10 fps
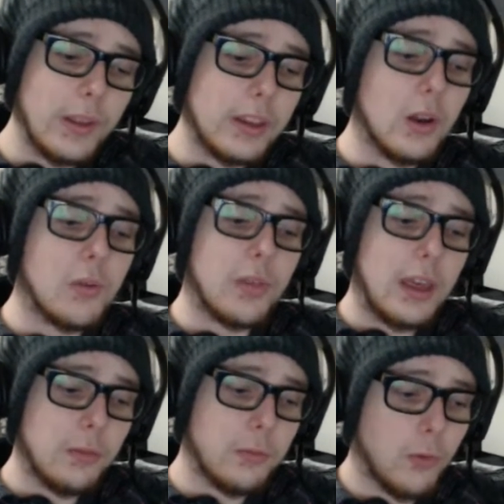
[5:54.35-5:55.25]
If
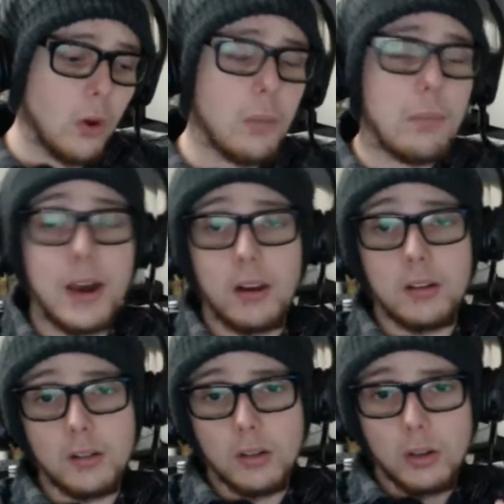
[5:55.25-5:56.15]
they fall in
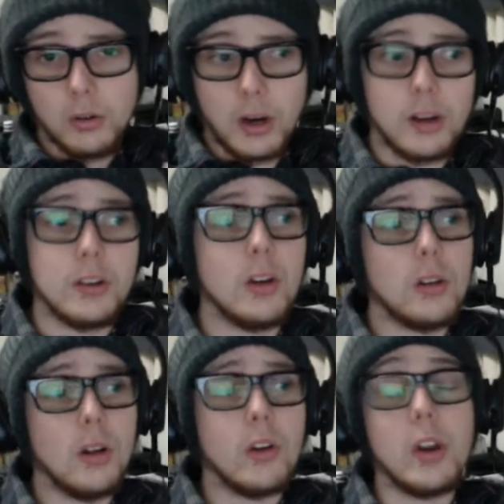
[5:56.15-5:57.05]
battle or are no
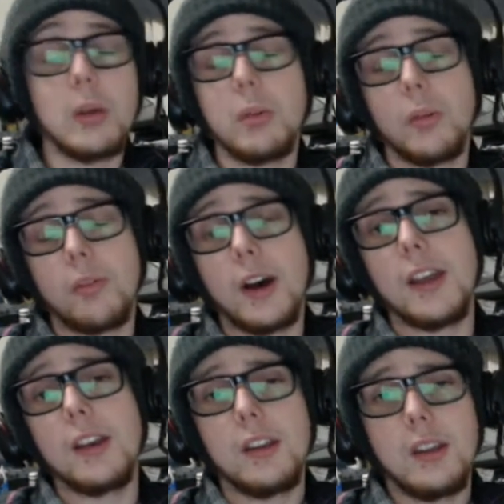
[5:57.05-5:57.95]
longer able to
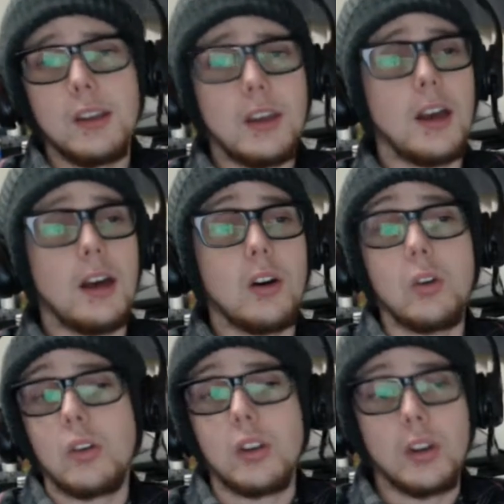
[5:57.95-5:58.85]
fight,
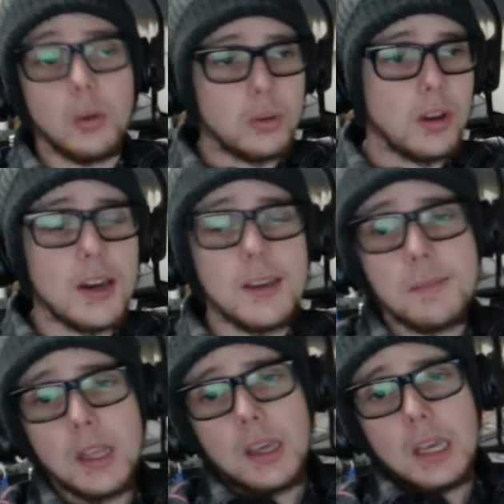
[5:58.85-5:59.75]
or die.
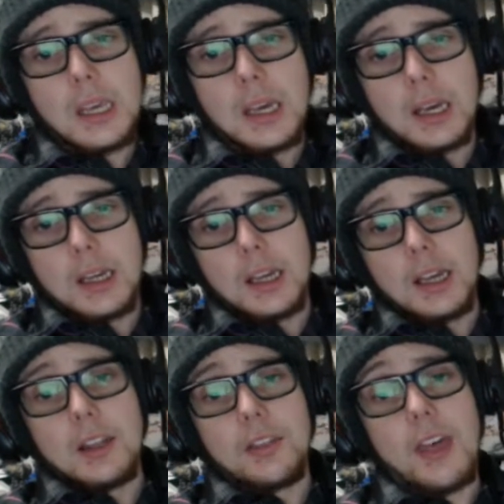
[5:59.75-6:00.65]

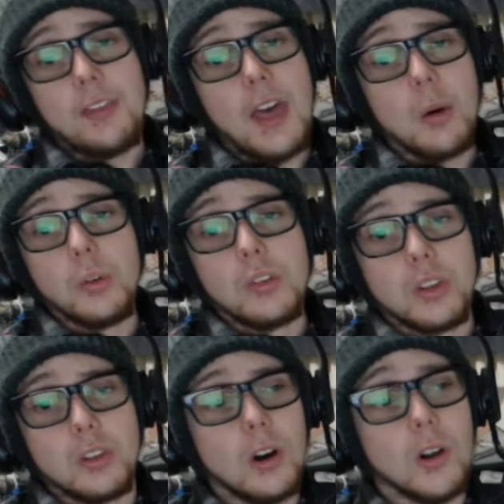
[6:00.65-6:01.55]
That was
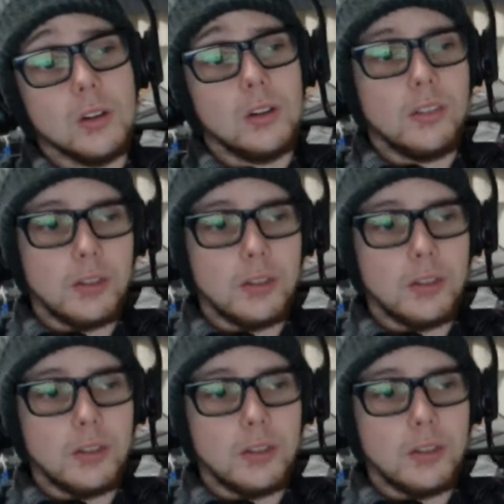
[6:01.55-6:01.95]
the goal.